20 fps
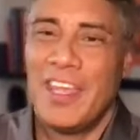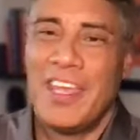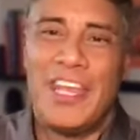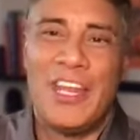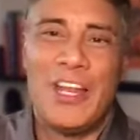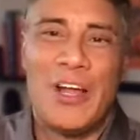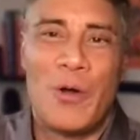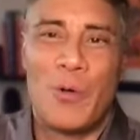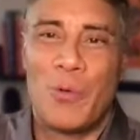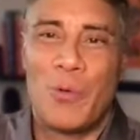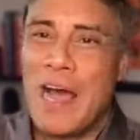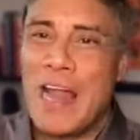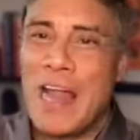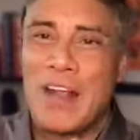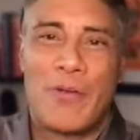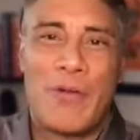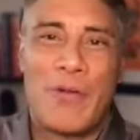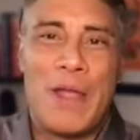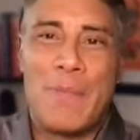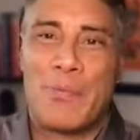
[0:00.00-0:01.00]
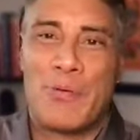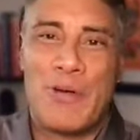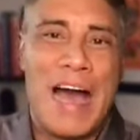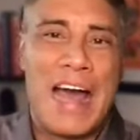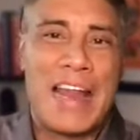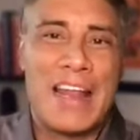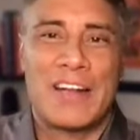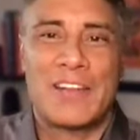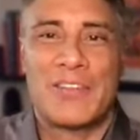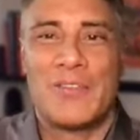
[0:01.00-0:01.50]
got a great
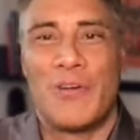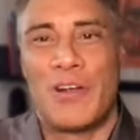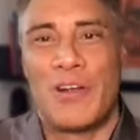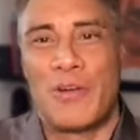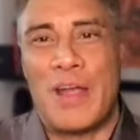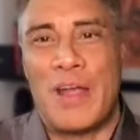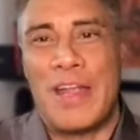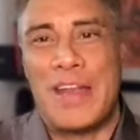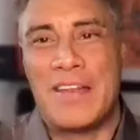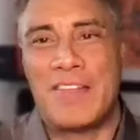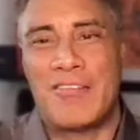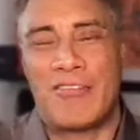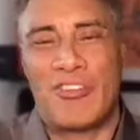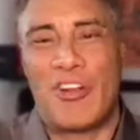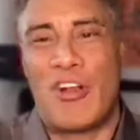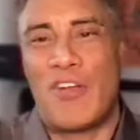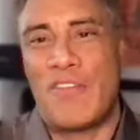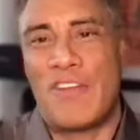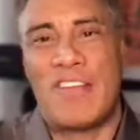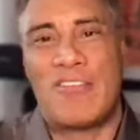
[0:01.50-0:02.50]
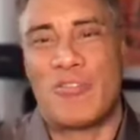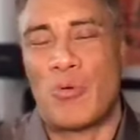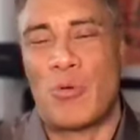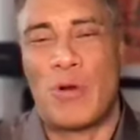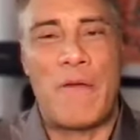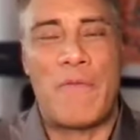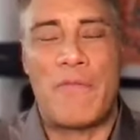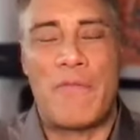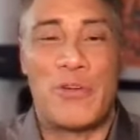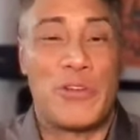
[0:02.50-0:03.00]
product or a great service or
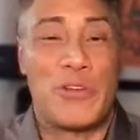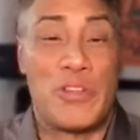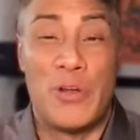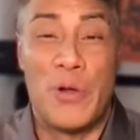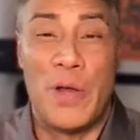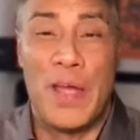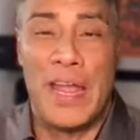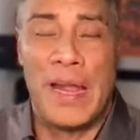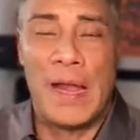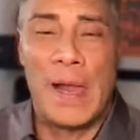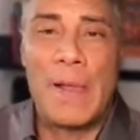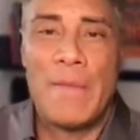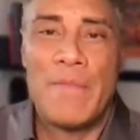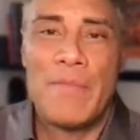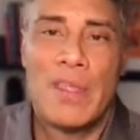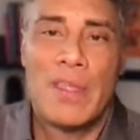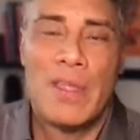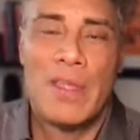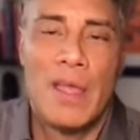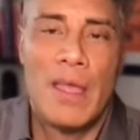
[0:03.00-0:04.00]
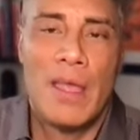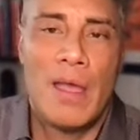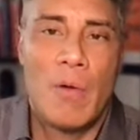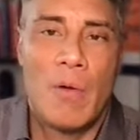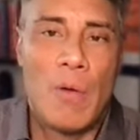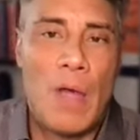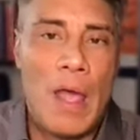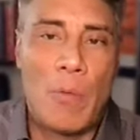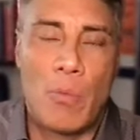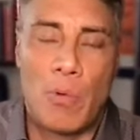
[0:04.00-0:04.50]
whatever they're doing.
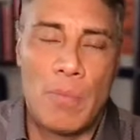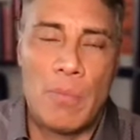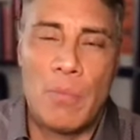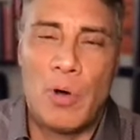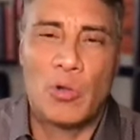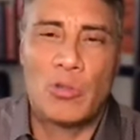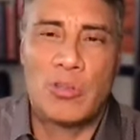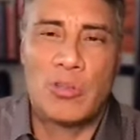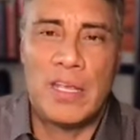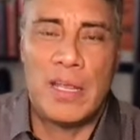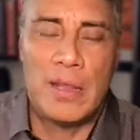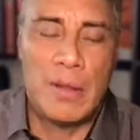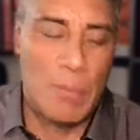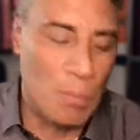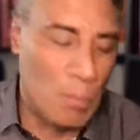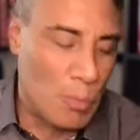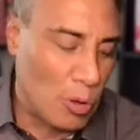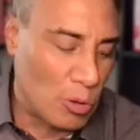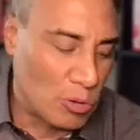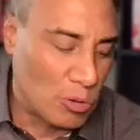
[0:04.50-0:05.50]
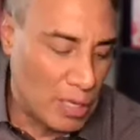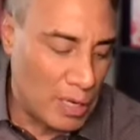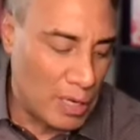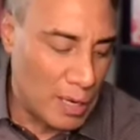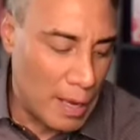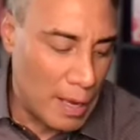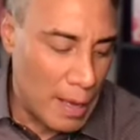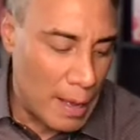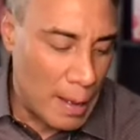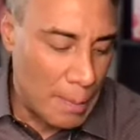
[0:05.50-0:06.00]
And we're capacity,
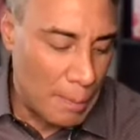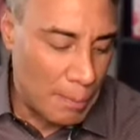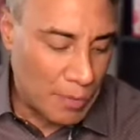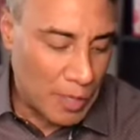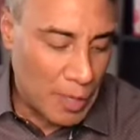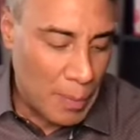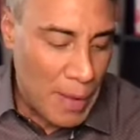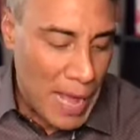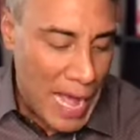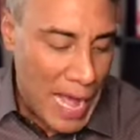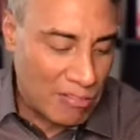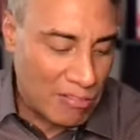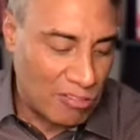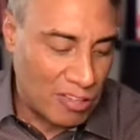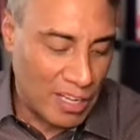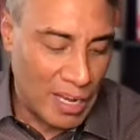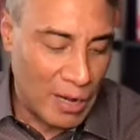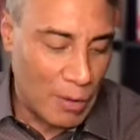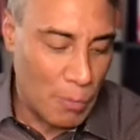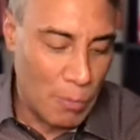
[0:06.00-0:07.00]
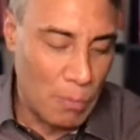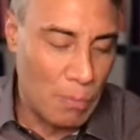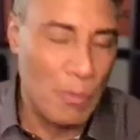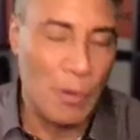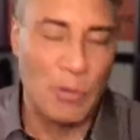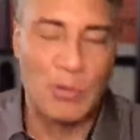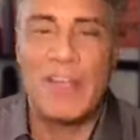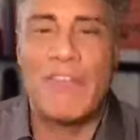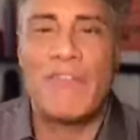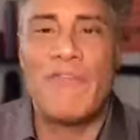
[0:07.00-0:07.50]

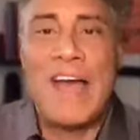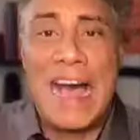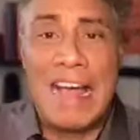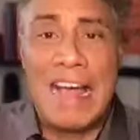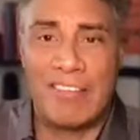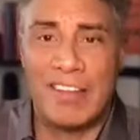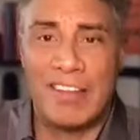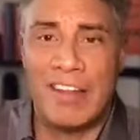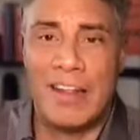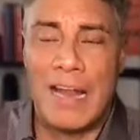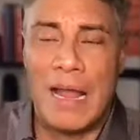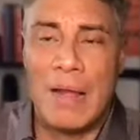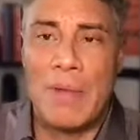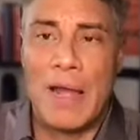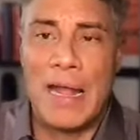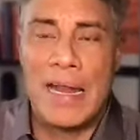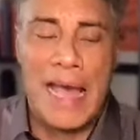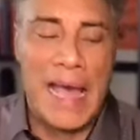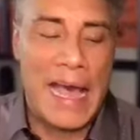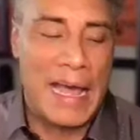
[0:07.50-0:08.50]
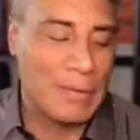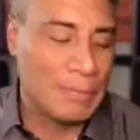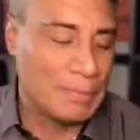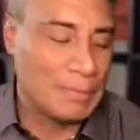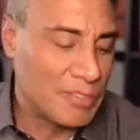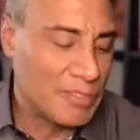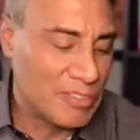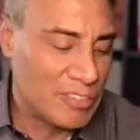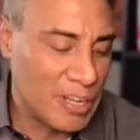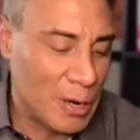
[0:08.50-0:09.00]
multifaceted, I might add.
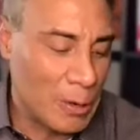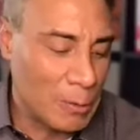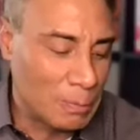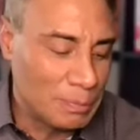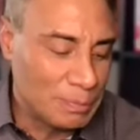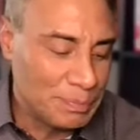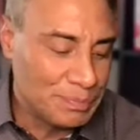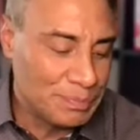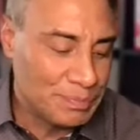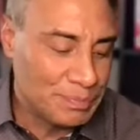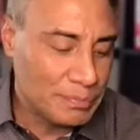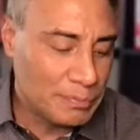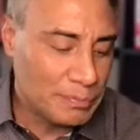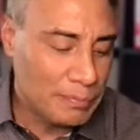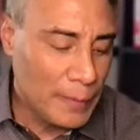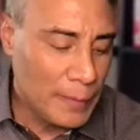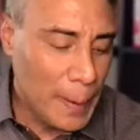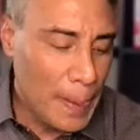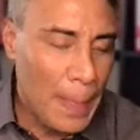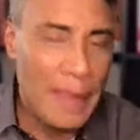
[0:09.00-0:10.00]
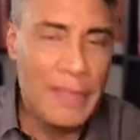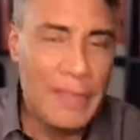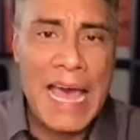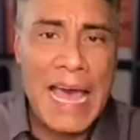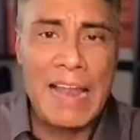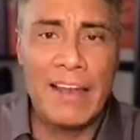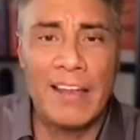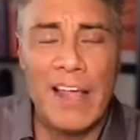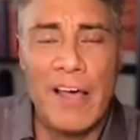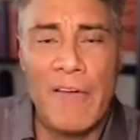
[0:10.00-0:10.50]
So
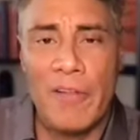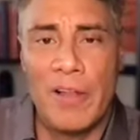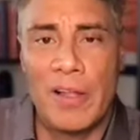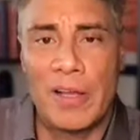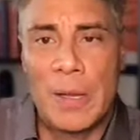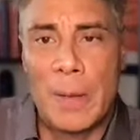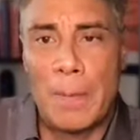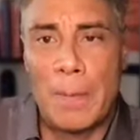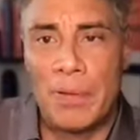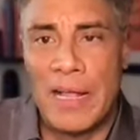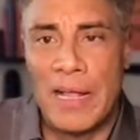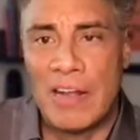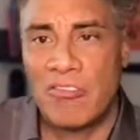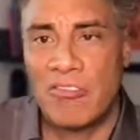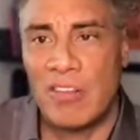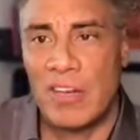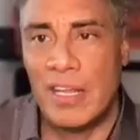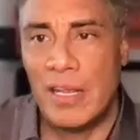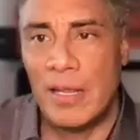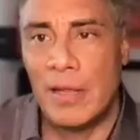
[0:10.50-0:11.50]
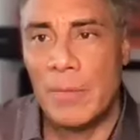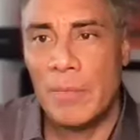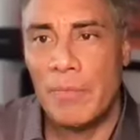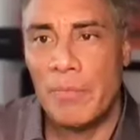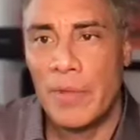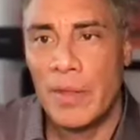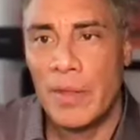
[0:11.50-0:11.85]
that level of complexity